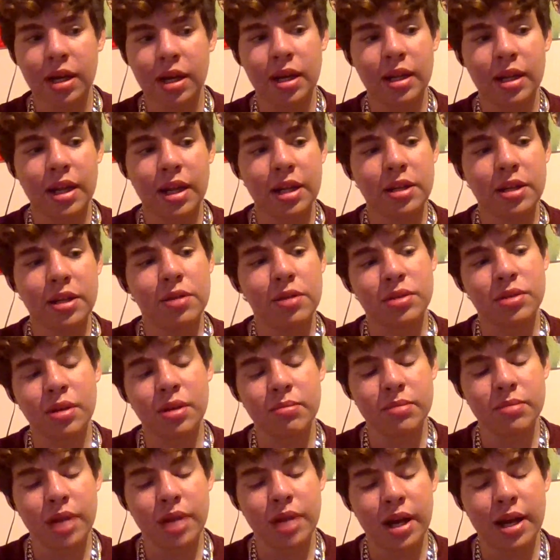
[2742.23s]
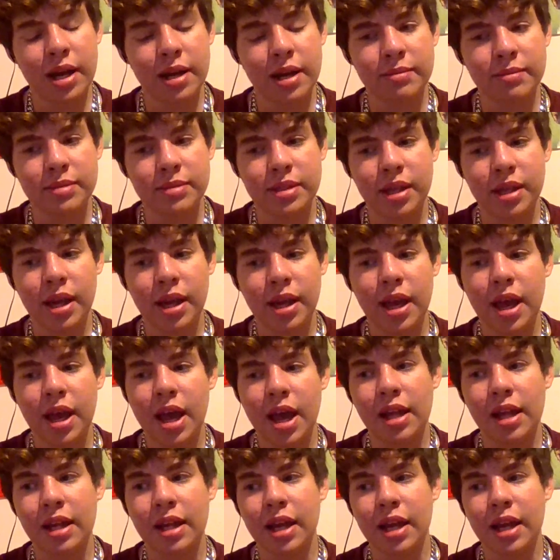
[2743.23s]
They do sometimes,
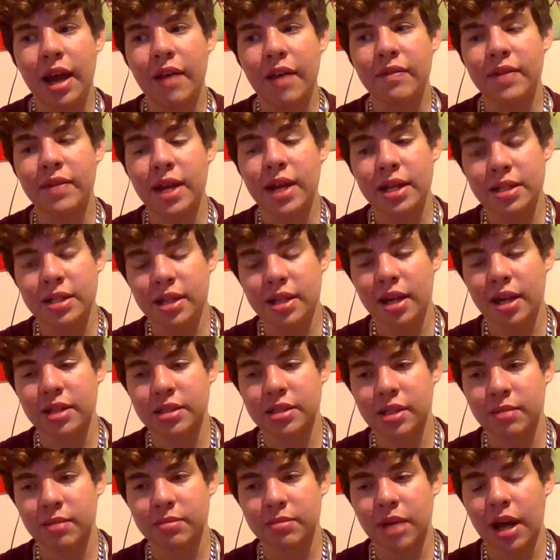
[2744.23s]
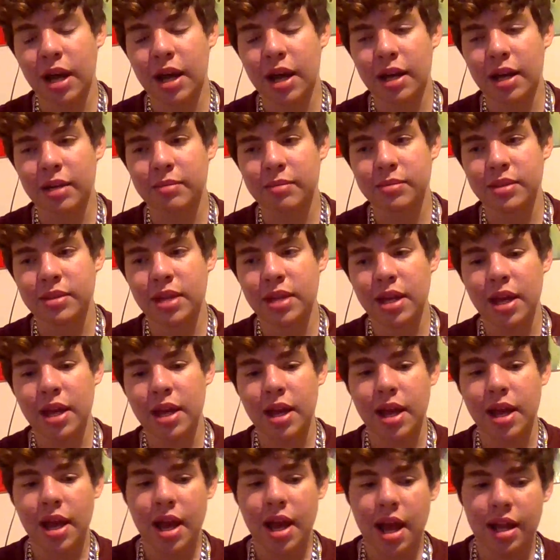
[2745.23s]
and then they have guests on sometimes,
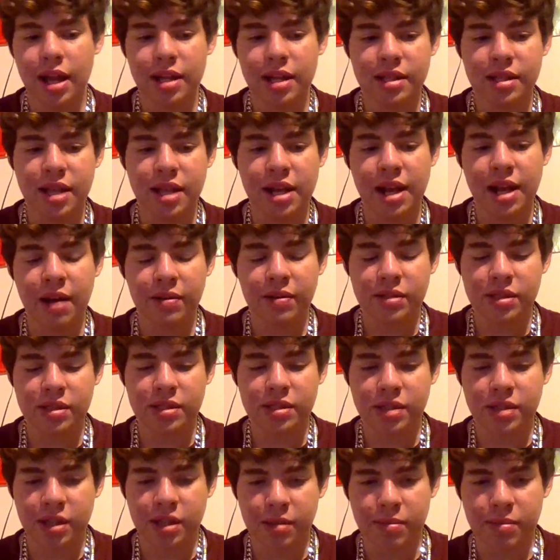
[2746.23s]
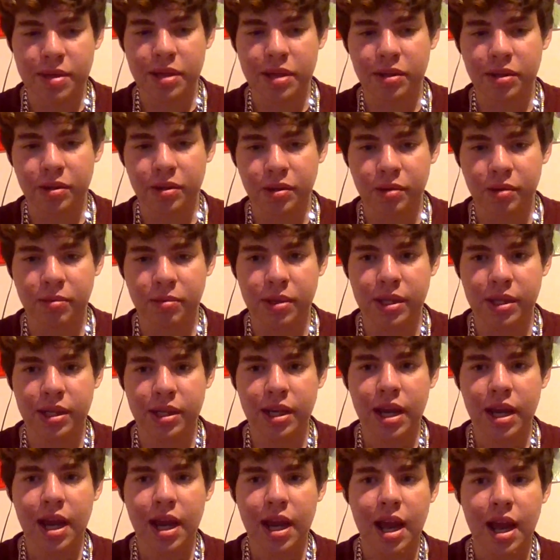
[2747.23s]
and it's kind of how this is going to be a little bit.
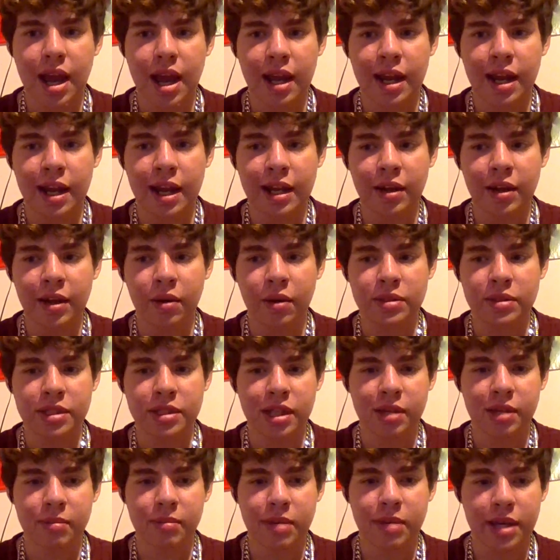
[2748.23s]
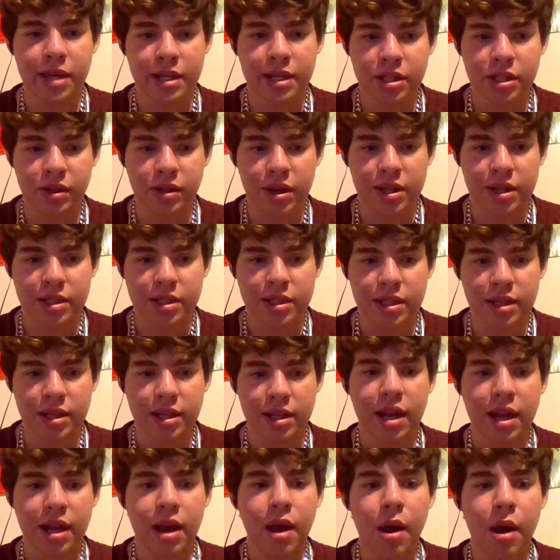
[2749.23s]
It ain't always going to be interesting,
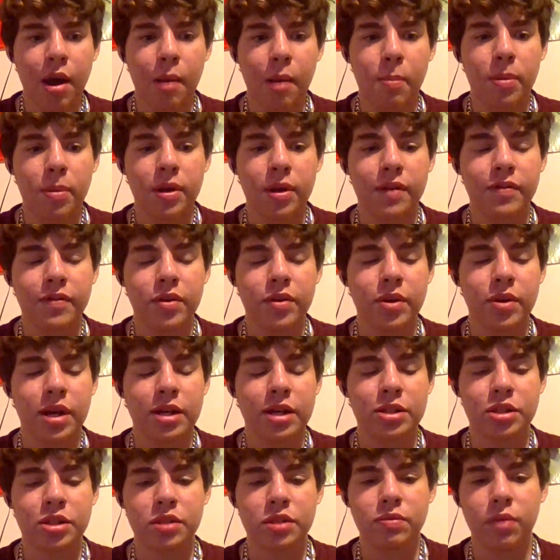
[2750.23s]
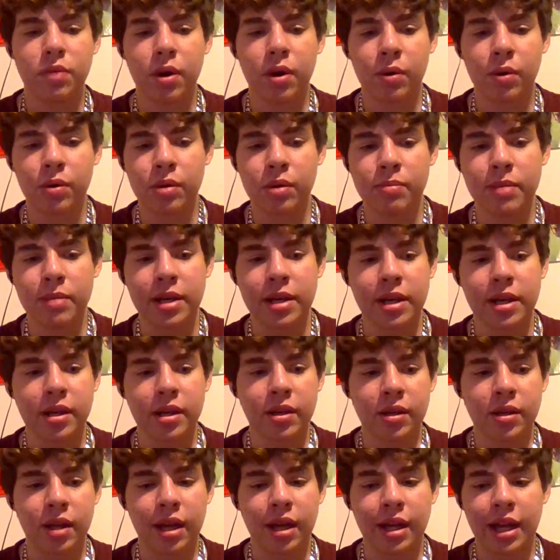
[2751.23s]
but if you guys just walk with me and you
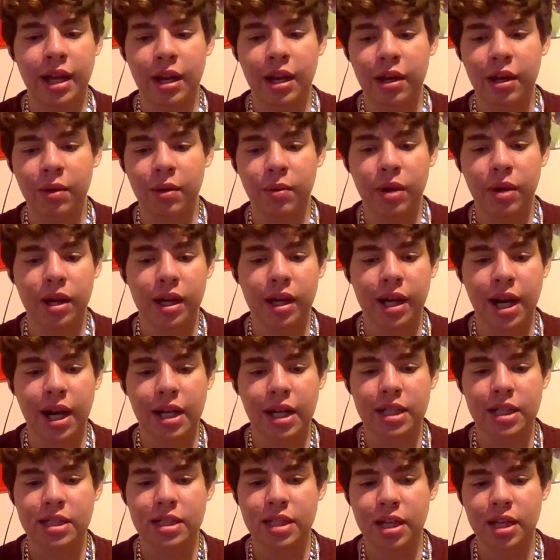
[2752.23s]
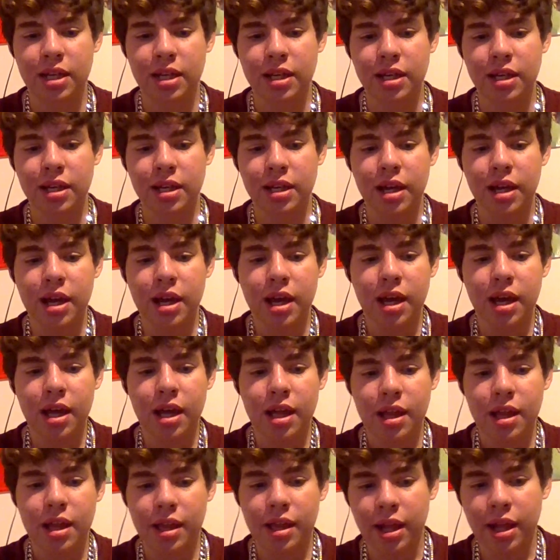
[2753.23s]
like hearing what I got to say,
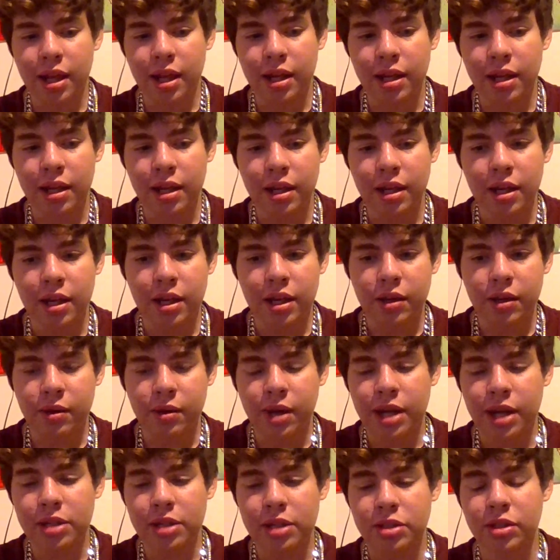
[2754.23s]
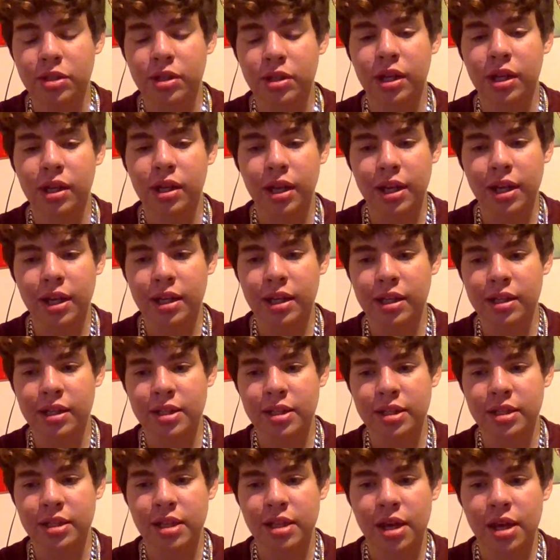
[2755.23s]
then you guys are gonna like
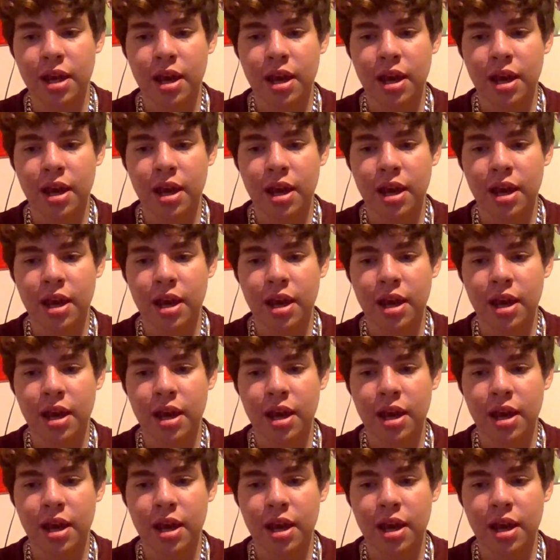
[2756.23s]
this.